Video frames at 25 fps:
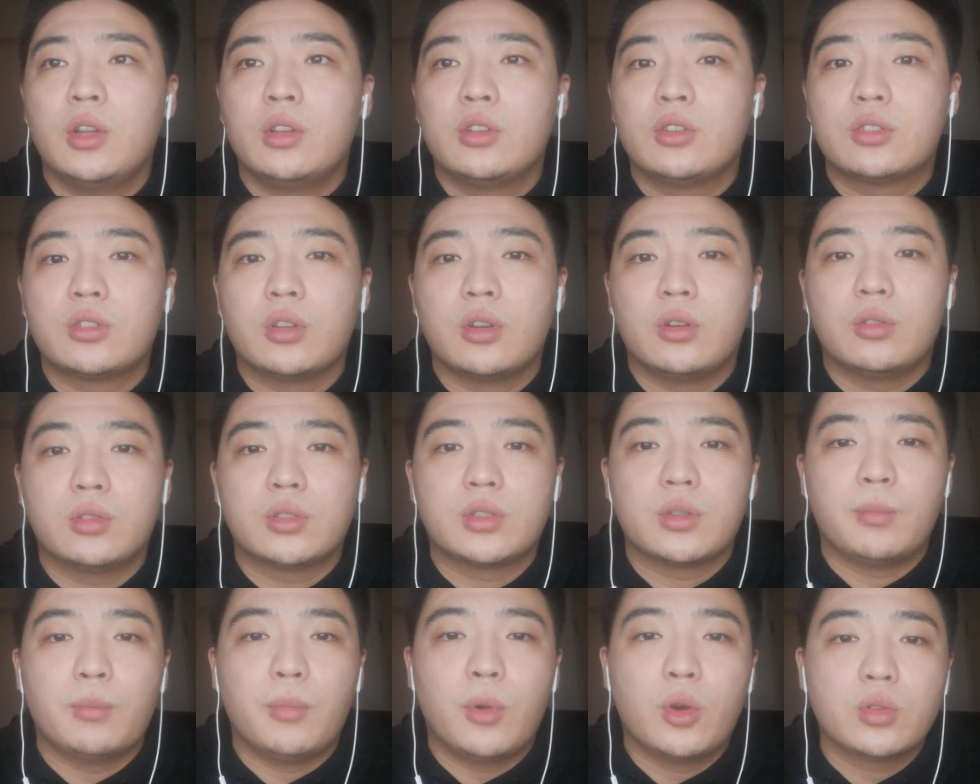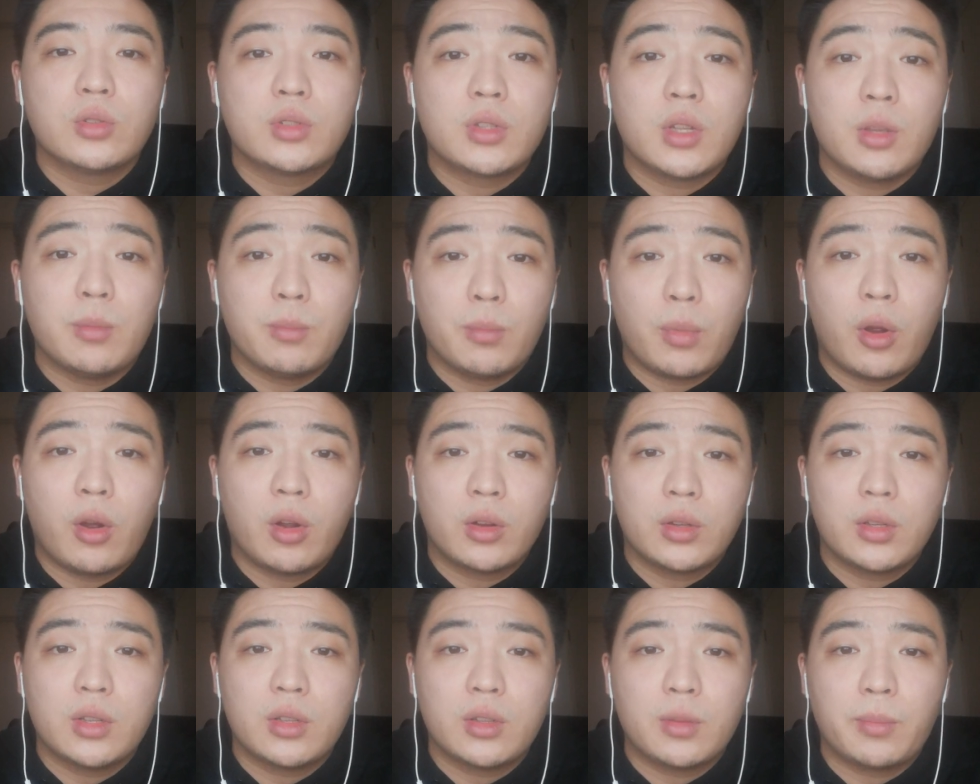So the most
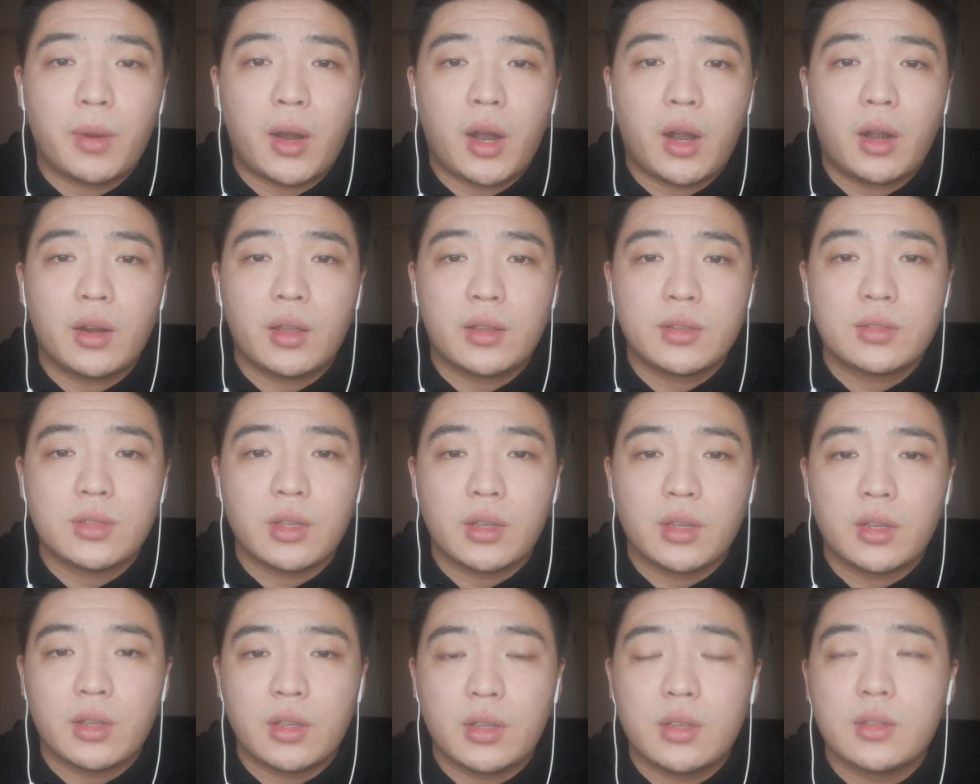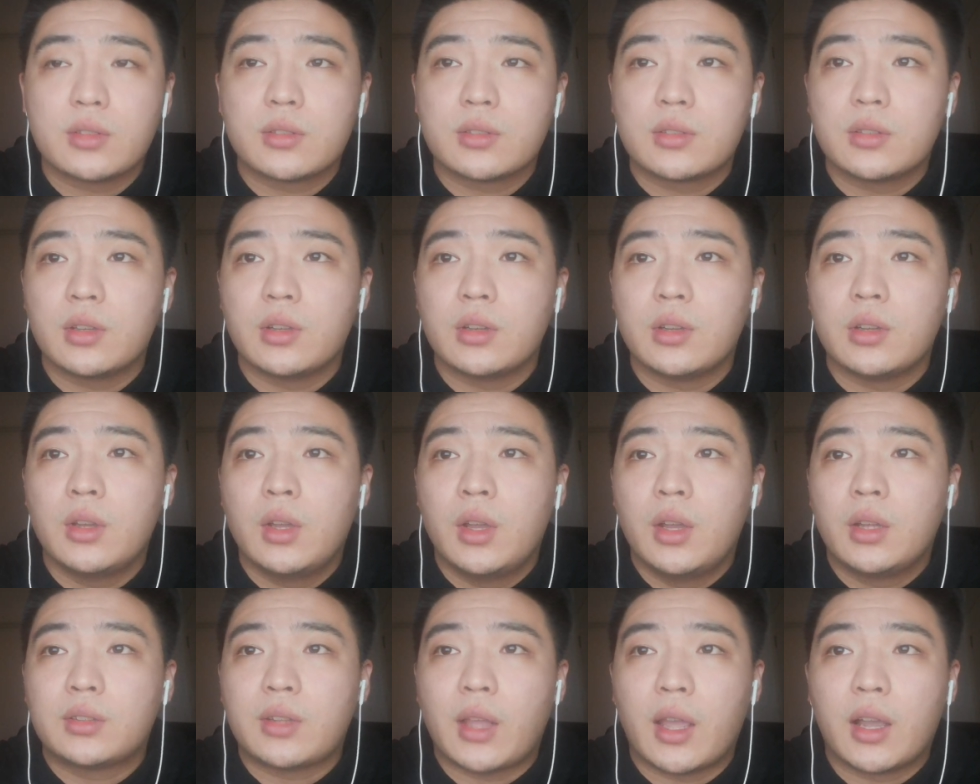important part, I think, is the
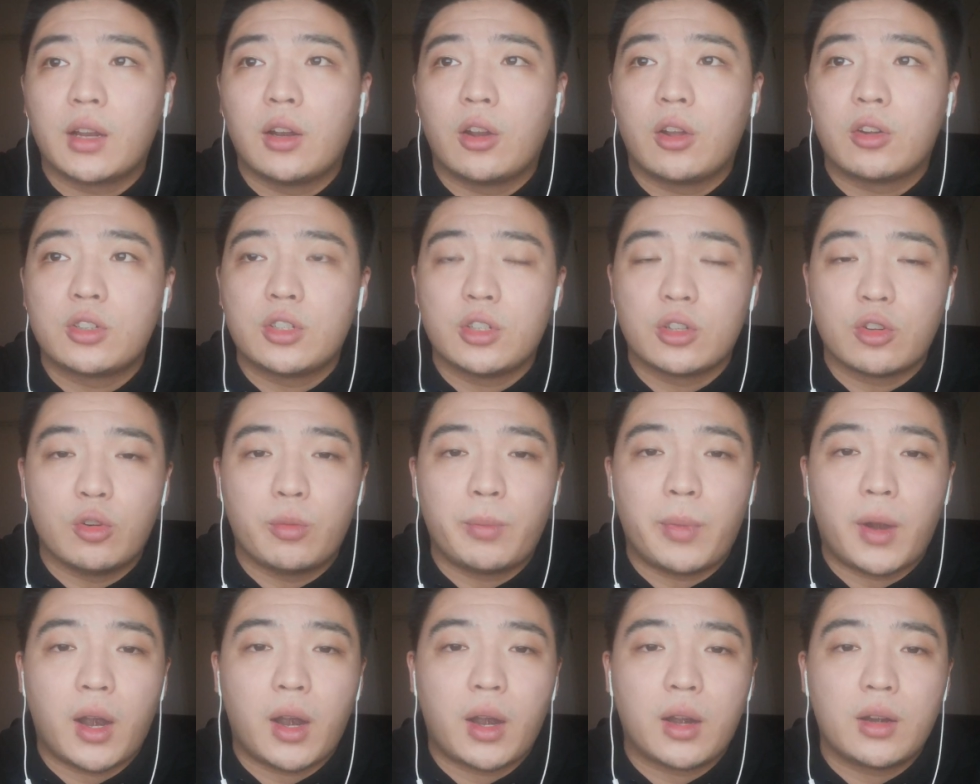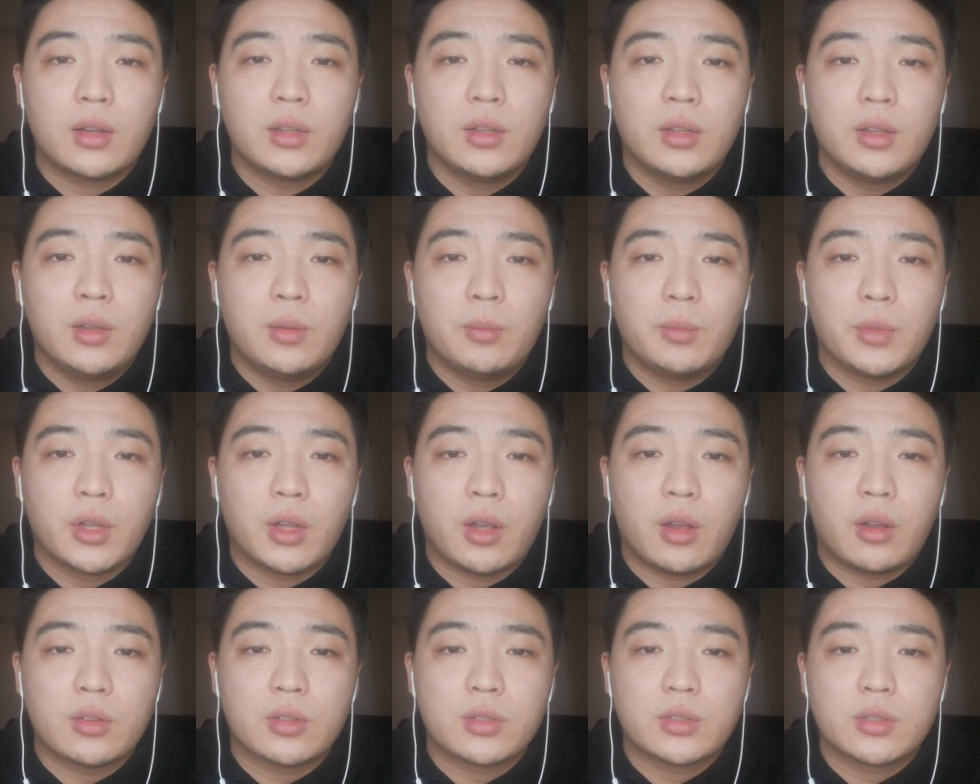technological part,
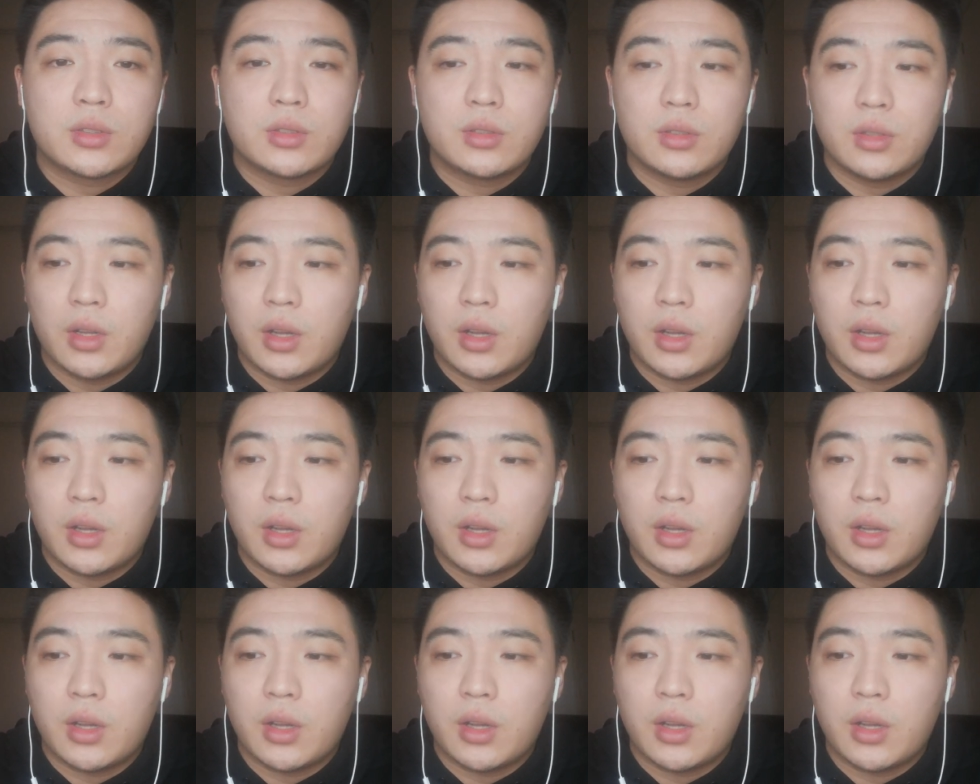because